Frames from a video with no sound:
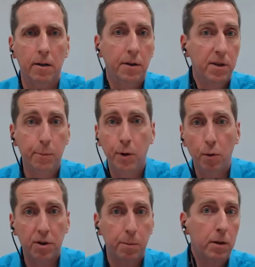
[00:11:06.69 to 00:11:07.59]

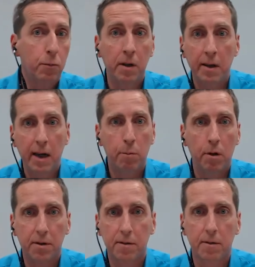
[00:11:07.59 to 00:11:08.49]
disputes between
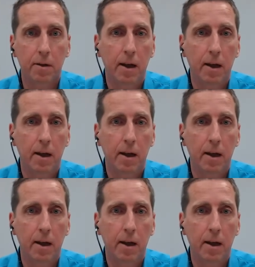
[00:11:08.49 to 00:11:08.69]
neighbors,